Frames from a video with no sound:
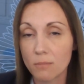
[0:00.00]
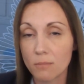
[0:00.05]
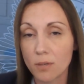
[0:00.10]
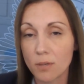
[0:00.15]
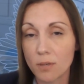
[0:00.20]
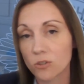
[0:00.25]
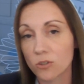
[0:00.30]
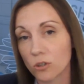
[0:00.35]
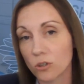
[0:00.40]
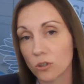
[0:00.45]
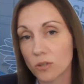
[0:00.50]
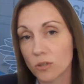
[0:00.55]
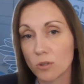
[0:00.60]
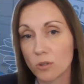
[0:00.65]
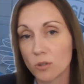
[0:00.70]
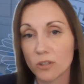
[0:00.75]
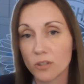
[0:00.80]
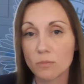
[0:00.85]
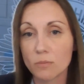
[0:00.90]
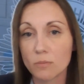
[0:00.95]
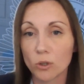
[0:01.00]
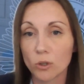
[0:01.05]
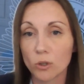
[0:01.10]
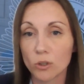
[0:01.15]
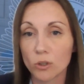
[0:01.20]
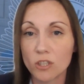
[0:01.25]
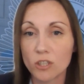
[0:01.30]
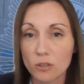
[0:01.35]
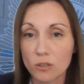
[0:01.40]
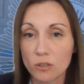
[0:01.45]
by stalkers moving to more
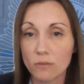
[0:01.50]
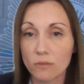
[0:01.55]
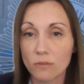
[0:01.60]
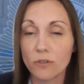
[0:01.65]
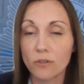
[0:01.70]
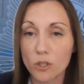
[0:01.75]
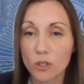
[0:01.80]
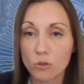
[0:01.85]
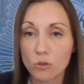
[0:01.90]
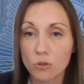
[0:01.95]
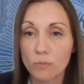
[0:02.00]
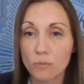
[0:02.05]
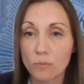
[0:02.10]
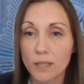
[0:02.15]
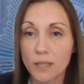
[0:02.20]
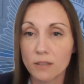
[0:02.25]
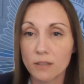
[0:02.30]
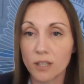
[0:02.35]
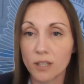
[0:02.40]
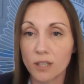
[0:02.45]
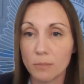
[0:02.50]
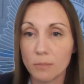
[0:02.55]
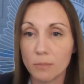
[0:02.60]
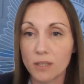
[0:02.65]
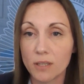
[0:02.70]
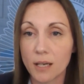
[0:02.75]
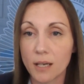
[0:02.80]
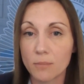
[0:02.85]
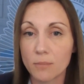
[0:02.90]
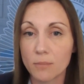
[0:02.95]
digital and virtual means of
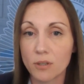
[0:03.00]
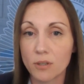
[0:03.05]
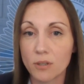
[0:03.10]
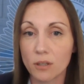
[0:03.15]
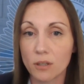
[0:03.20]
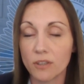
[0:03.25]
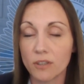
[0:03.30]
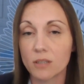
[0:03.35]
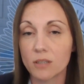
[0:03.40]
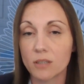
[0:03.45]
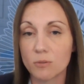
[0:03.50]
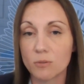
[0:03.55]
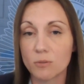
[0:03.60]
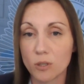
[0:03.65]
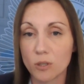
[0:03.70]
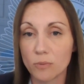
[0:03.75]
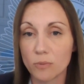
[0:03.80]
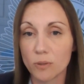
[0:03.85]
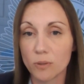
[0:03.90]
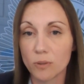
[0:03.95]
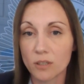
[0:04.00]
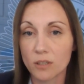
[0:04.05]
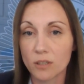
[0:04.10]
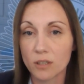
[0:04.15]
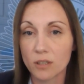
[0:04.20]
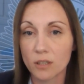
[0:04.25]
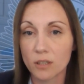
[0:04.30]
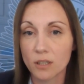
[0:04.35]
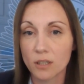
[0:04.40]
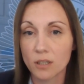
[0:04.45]
keeping tabs on a victim's movements